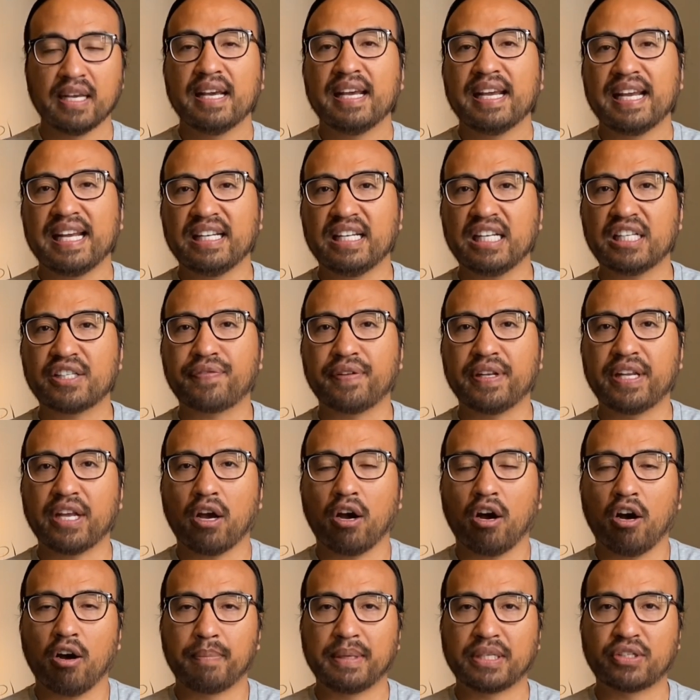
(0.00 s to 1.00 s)
In this video,
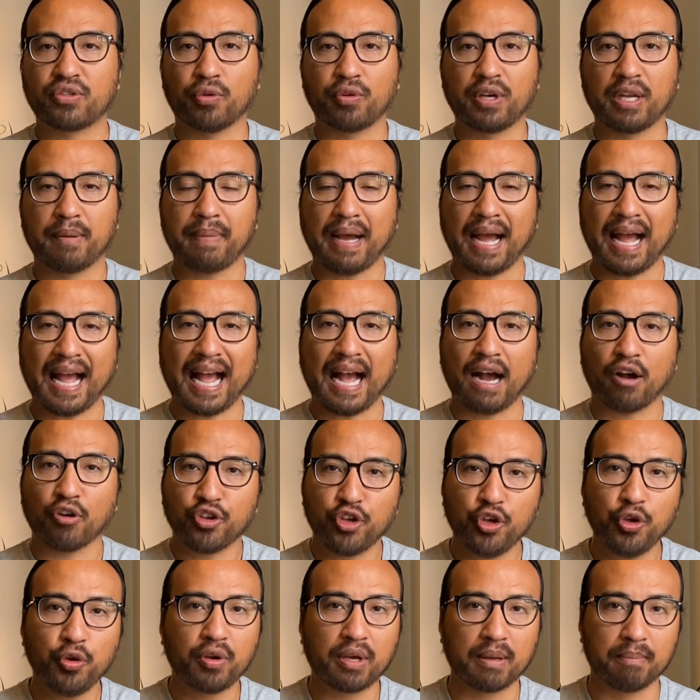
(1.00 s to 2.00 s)
I'll be talking about how
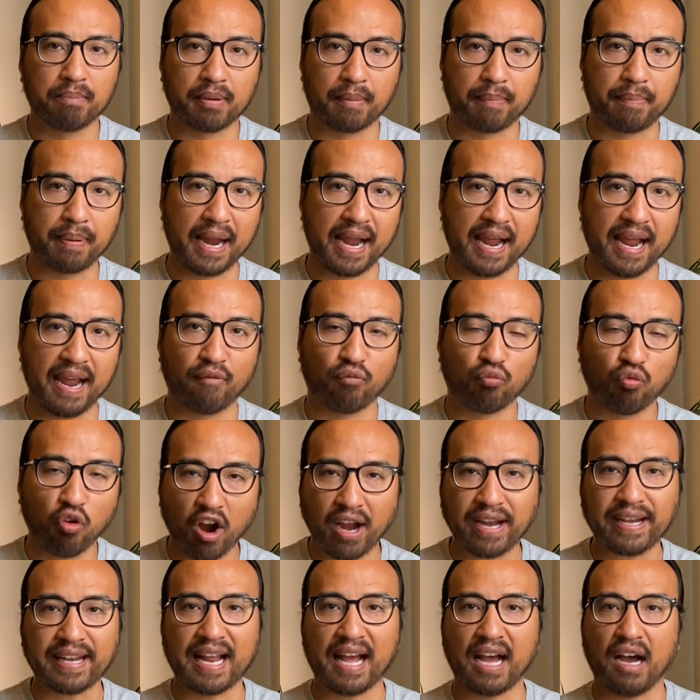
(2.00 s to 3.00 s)
you can prepare
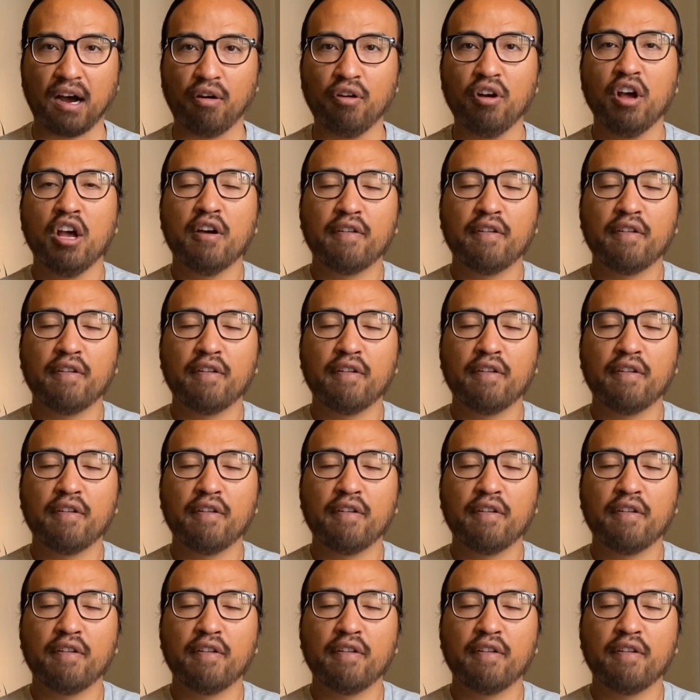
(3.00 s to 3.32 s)
right now